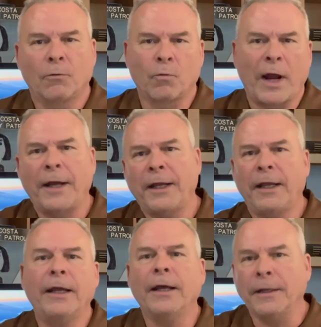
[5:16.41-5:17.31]
right
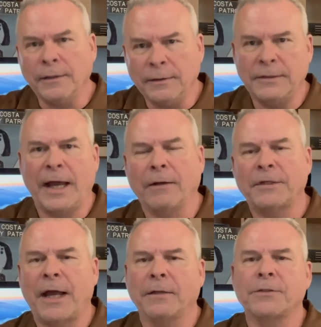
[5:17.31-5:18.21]
in
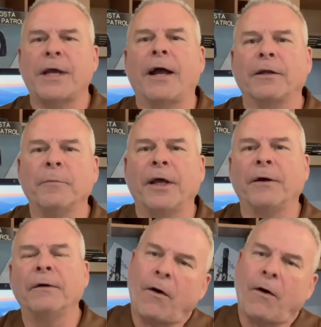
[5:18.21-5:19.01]
downtown Sacramento.